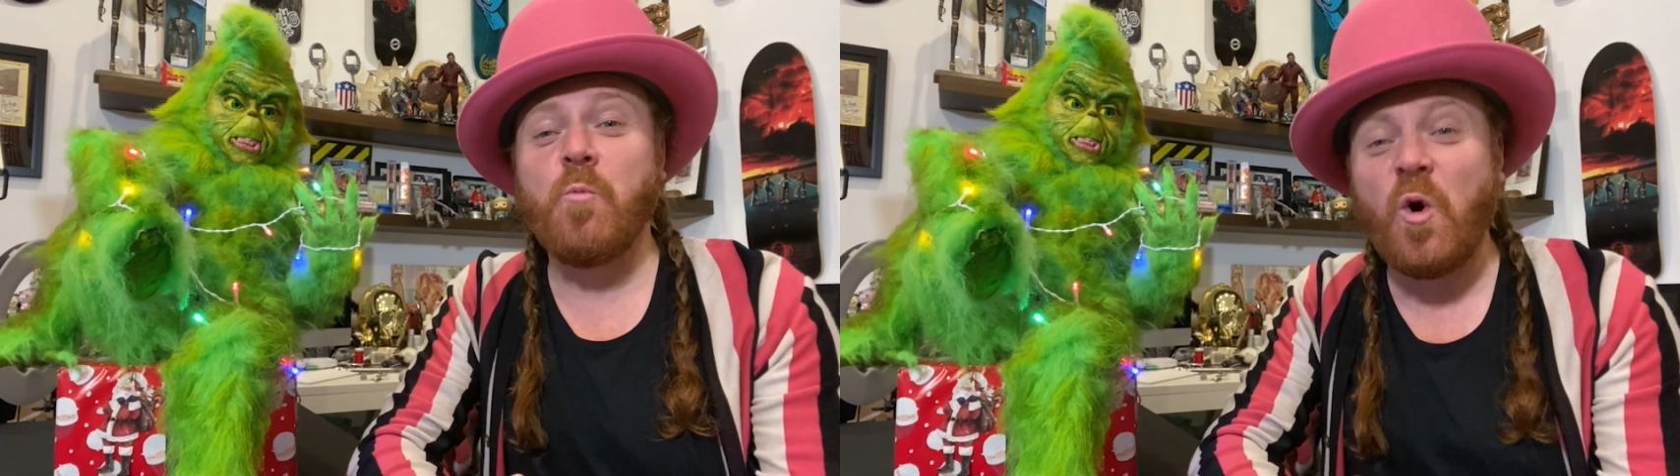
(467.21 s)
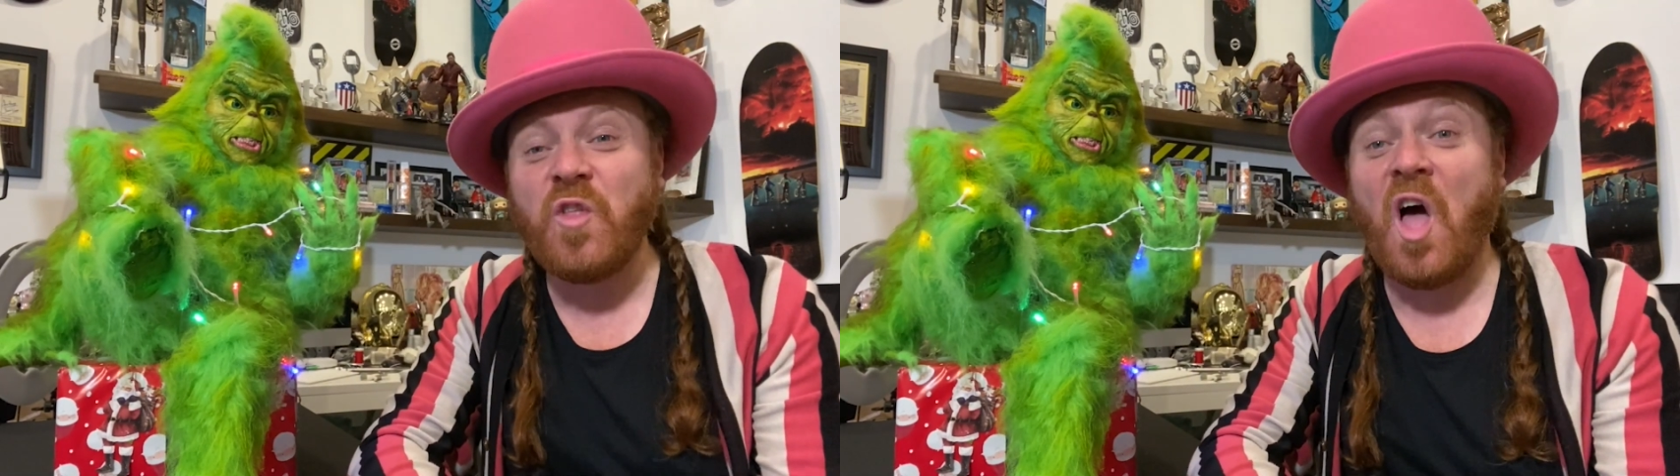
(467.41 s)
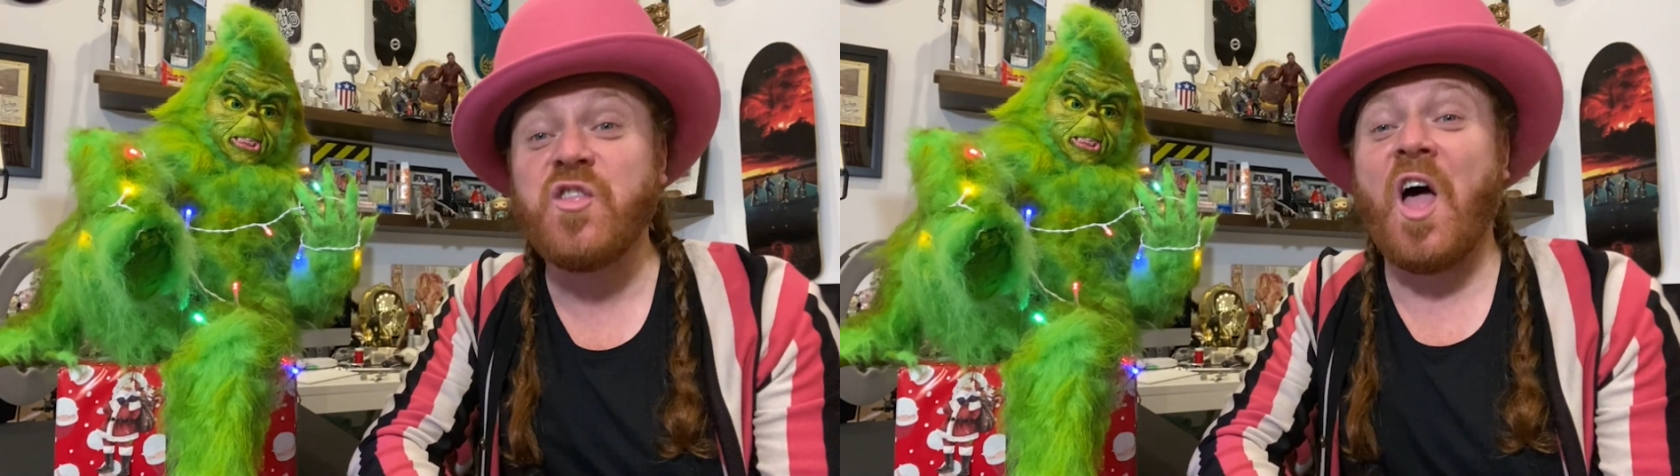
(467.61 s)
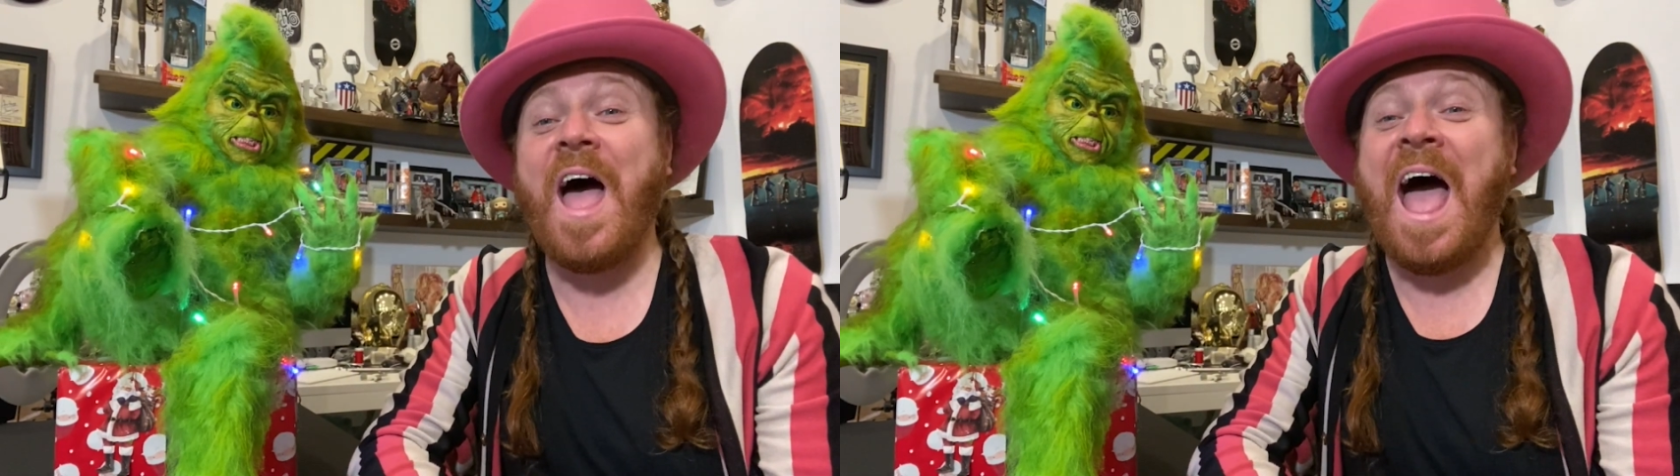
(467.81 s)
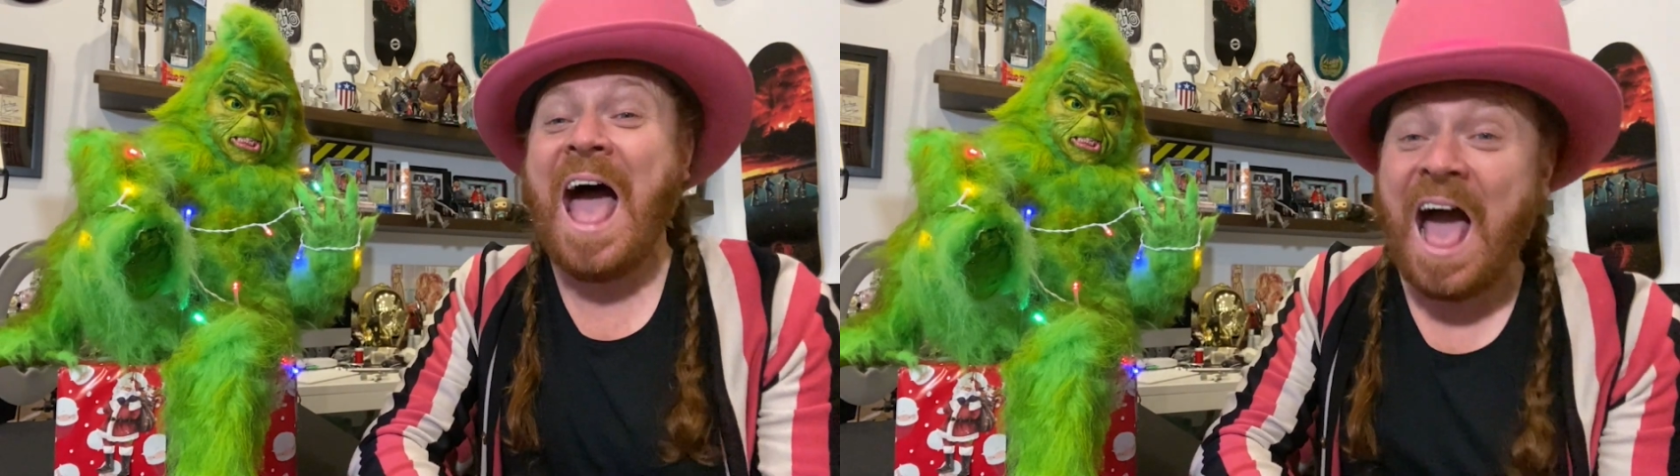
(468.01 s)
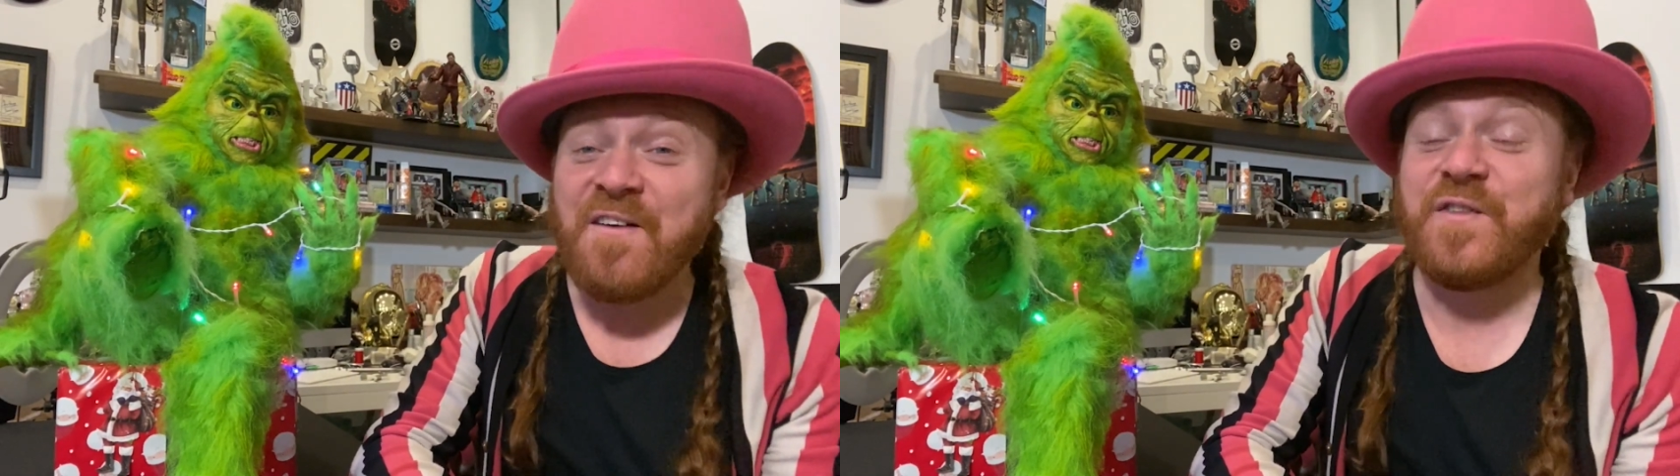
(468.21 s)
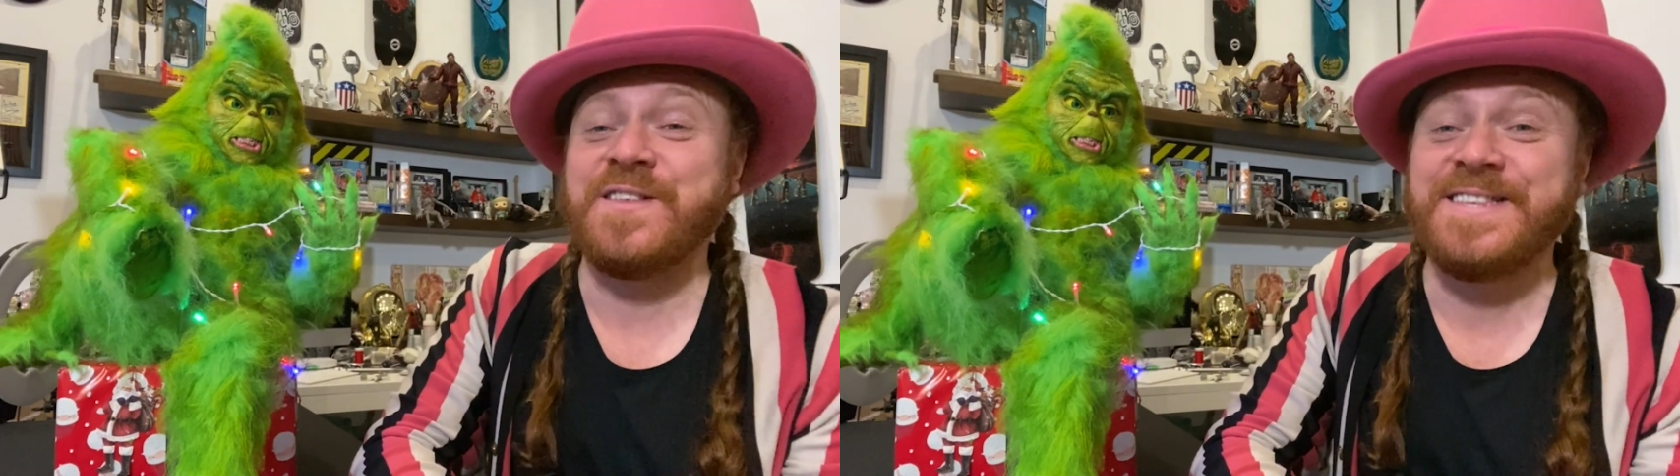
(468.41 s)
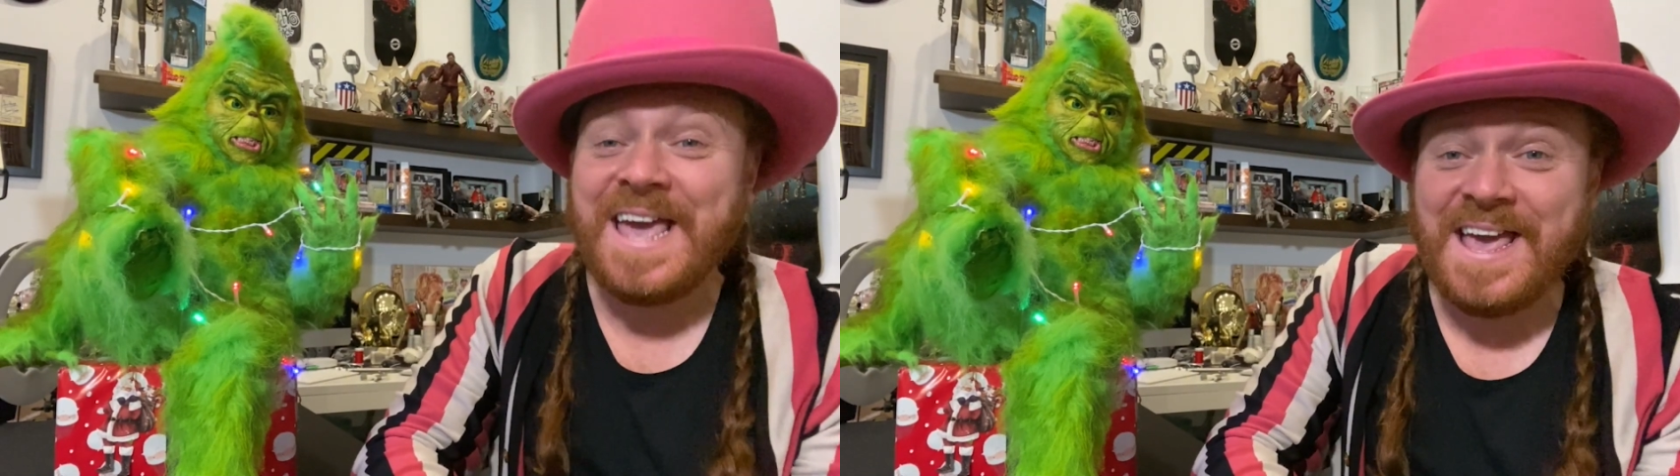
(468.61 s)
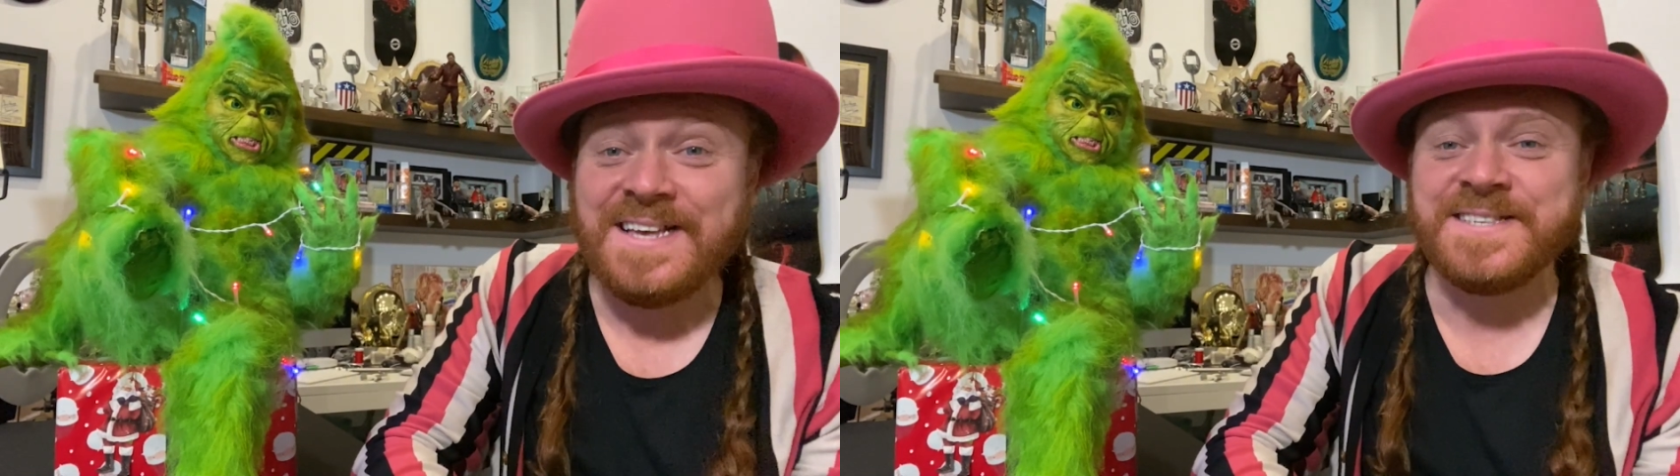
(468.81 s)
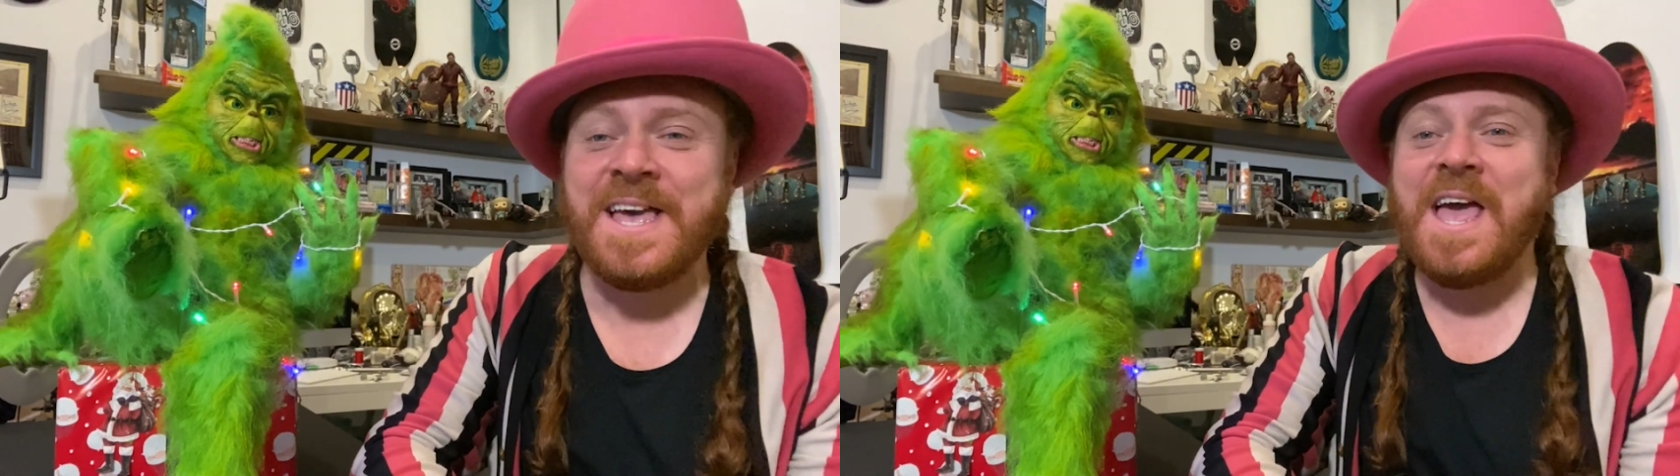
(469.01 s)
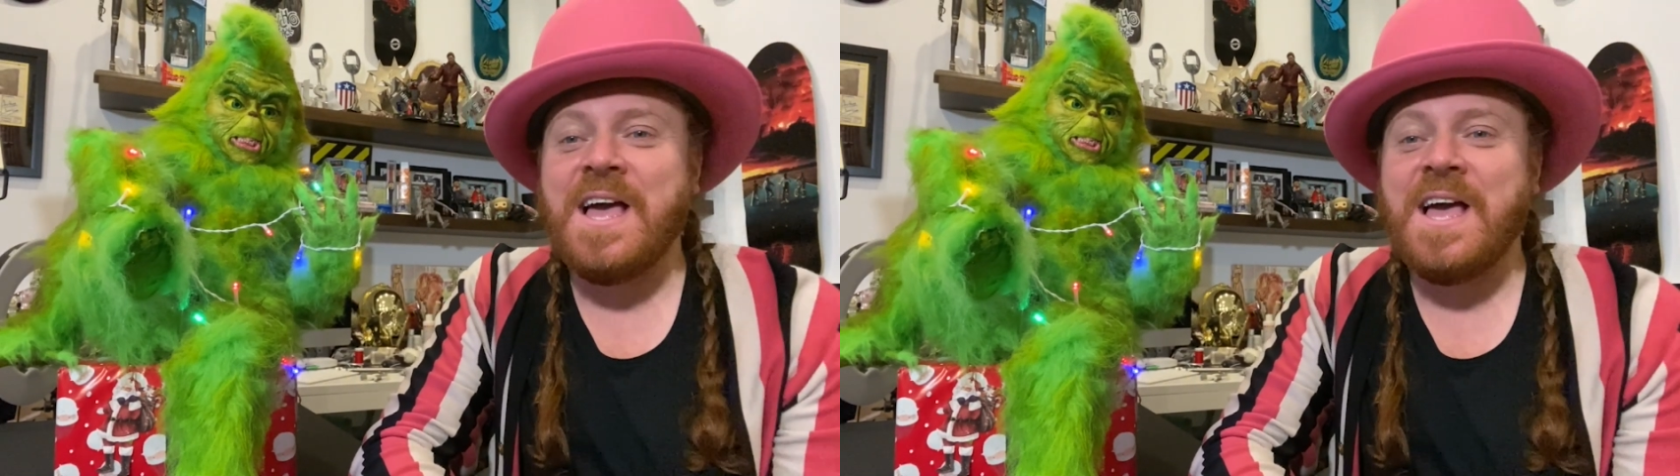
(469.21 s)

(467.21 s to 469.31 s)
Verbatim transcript: 1.5 days